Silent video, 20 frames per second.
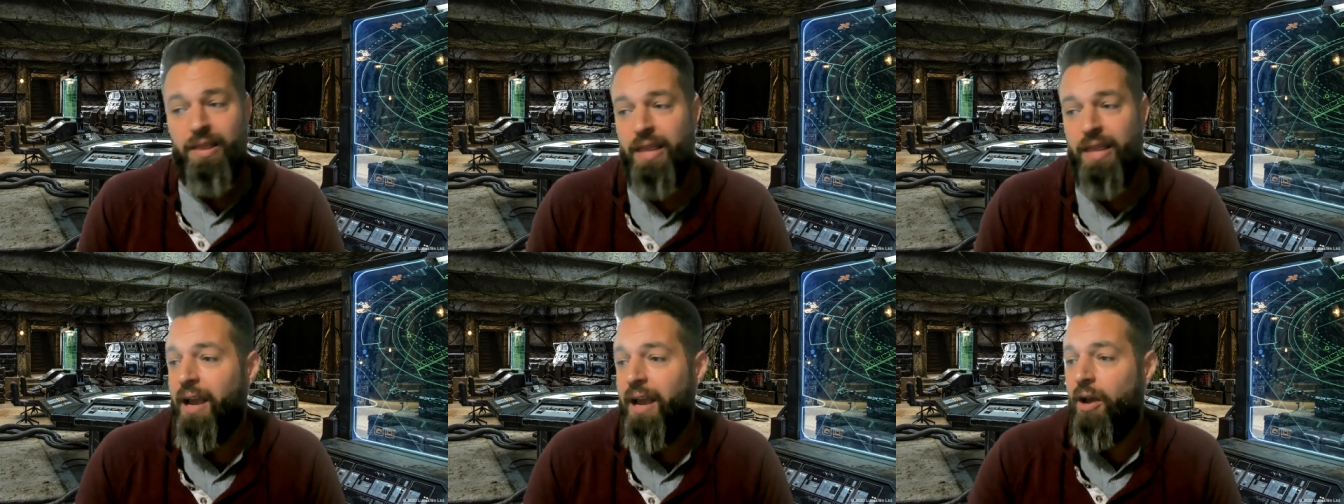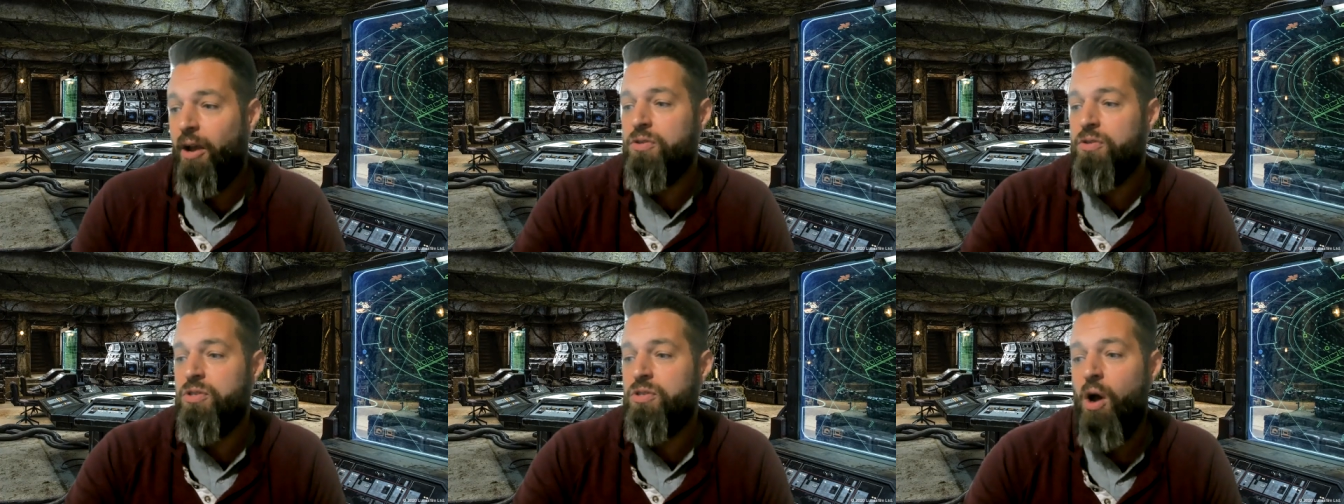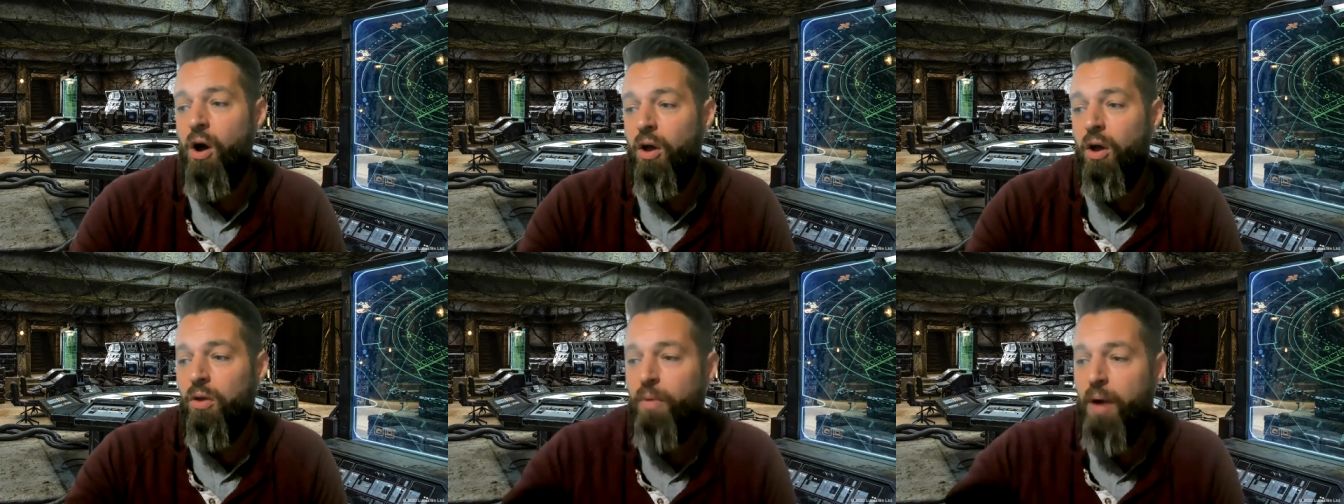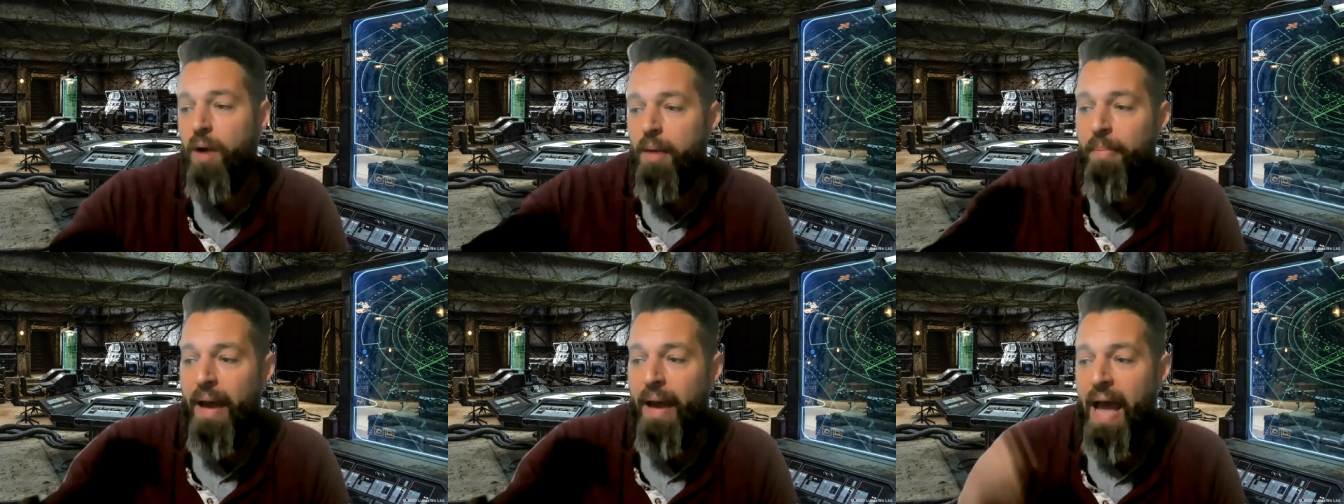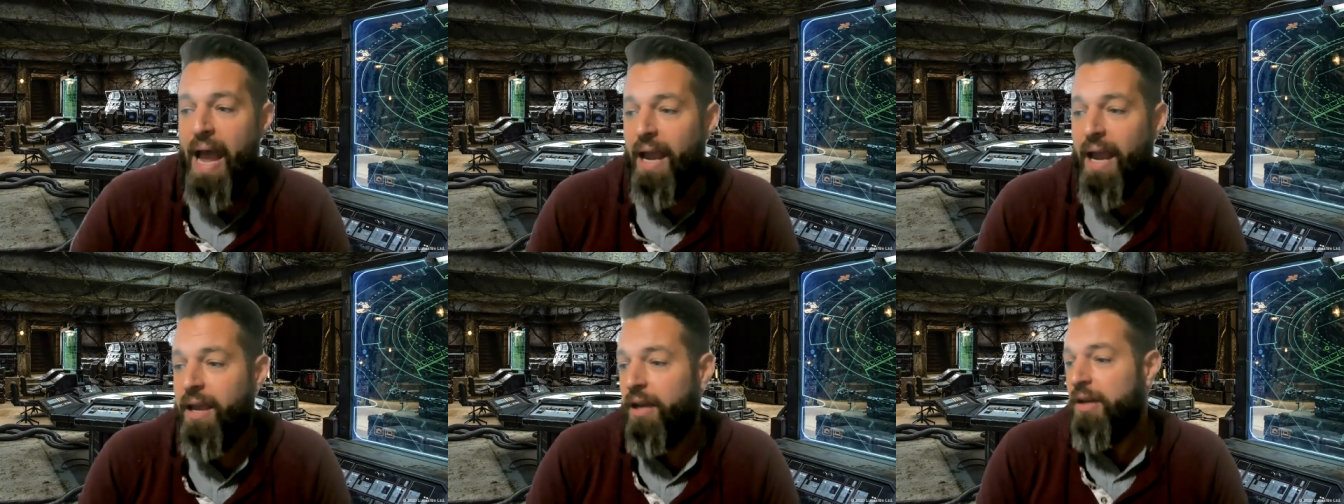that goes all the way
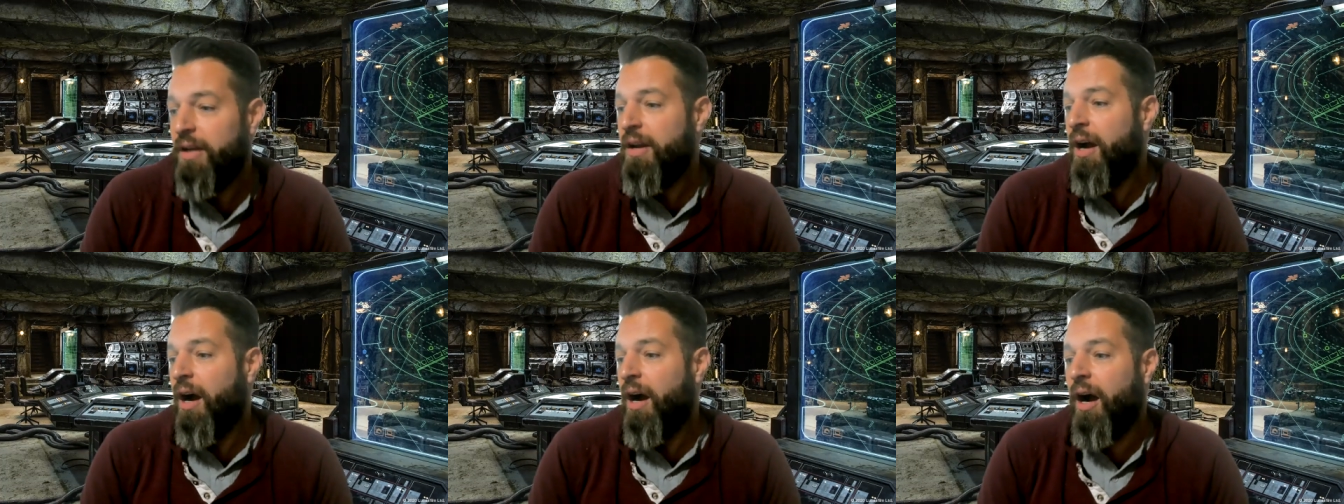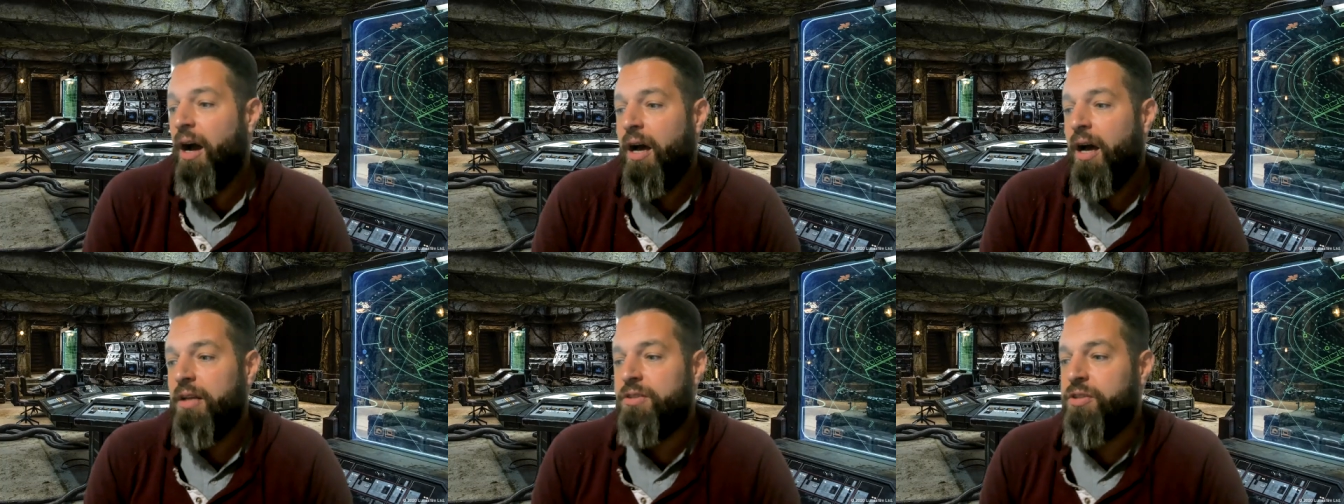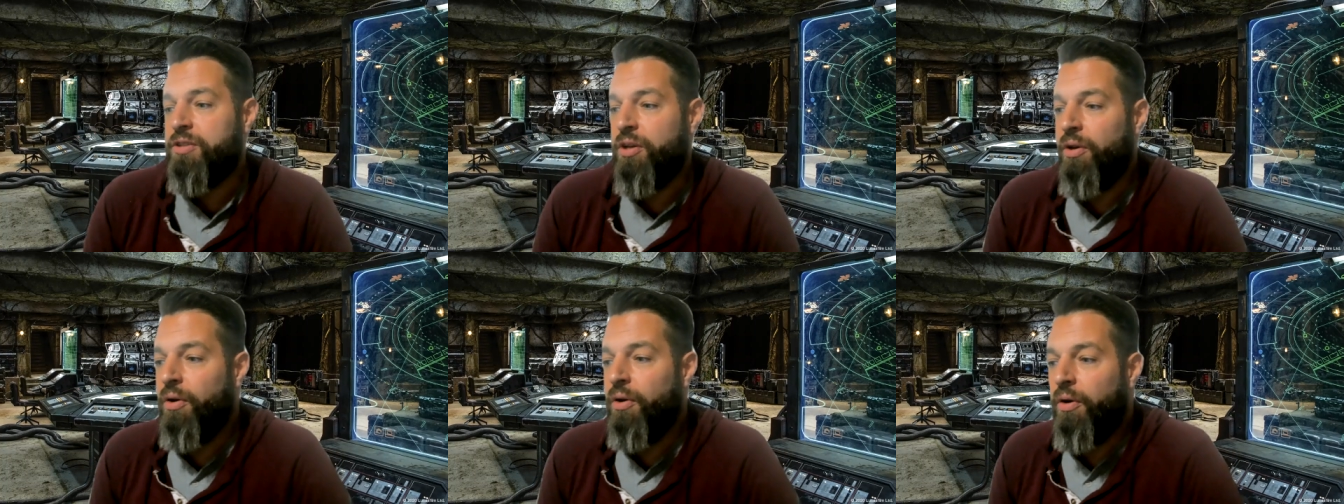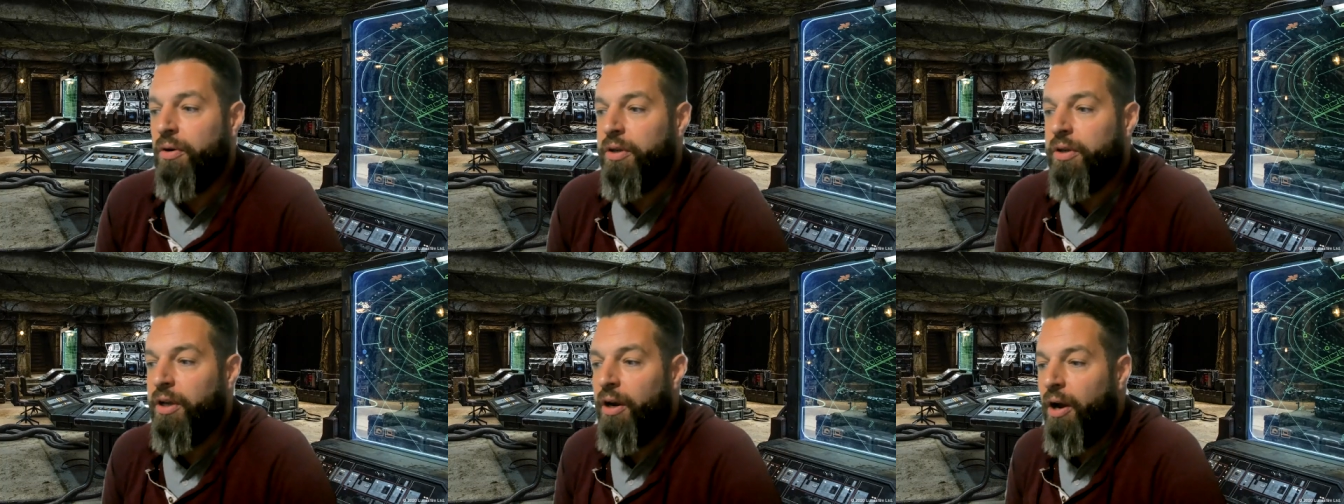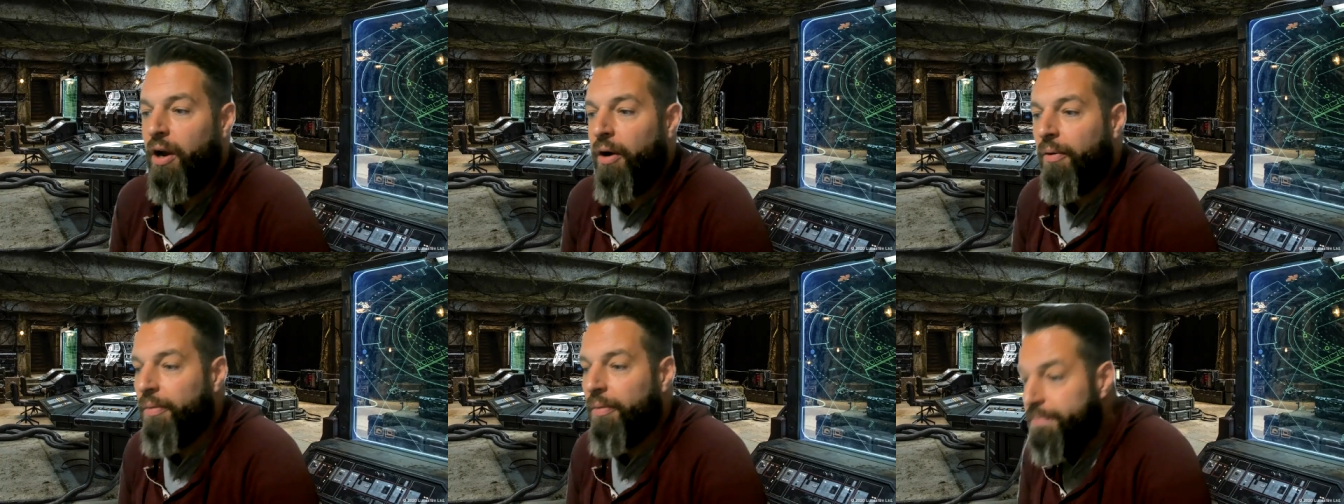back uh, to, you
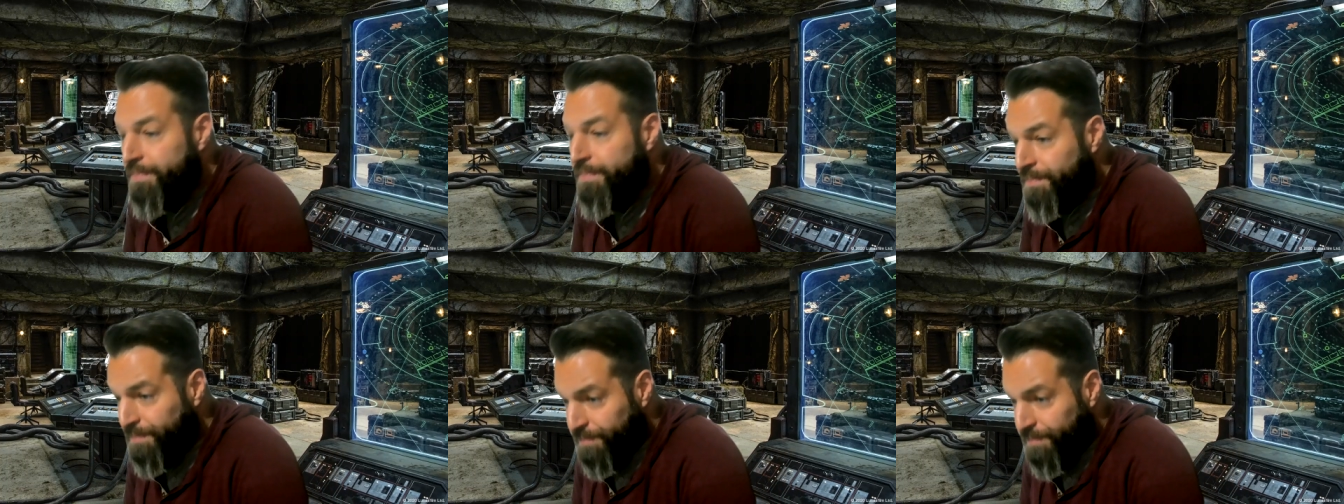know,